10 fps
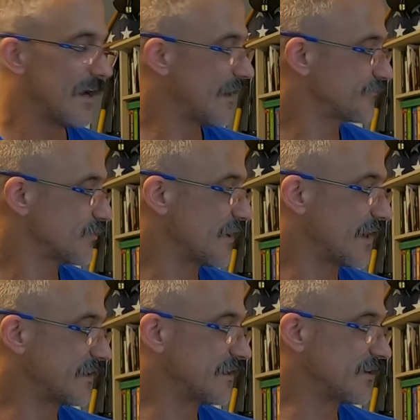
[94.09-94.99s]
after
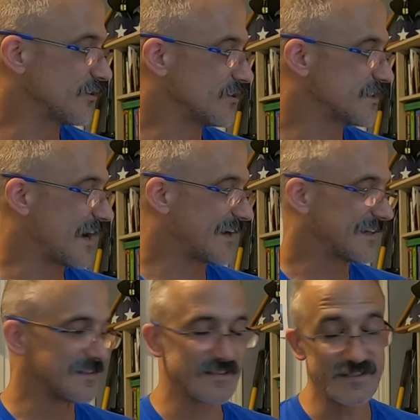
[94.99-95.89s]
9 years, I
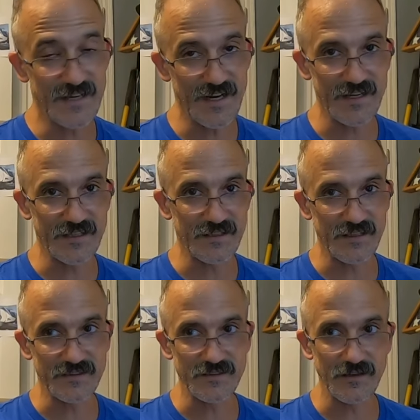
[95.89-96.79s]
can say
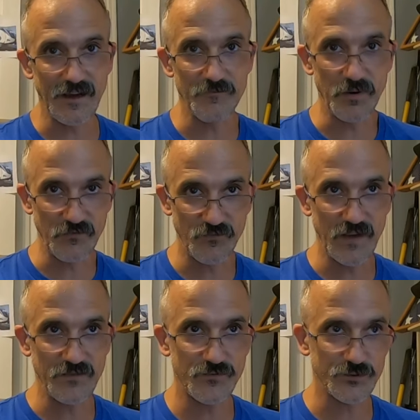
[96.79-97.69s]
that I've been
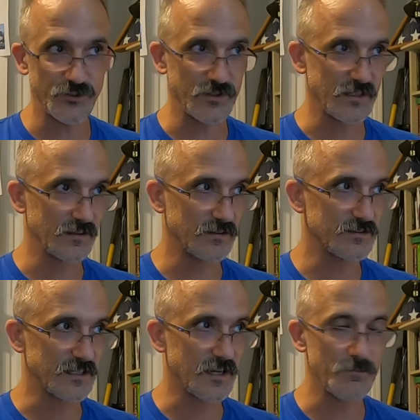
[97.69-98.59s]
faithful to
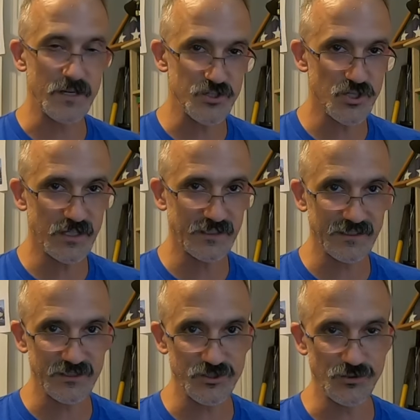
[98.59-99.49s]
the commissioning
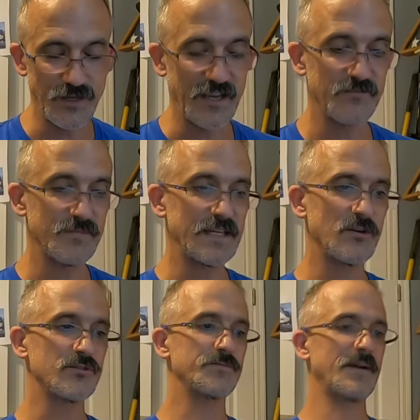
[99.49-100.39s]
that you gave me, Coach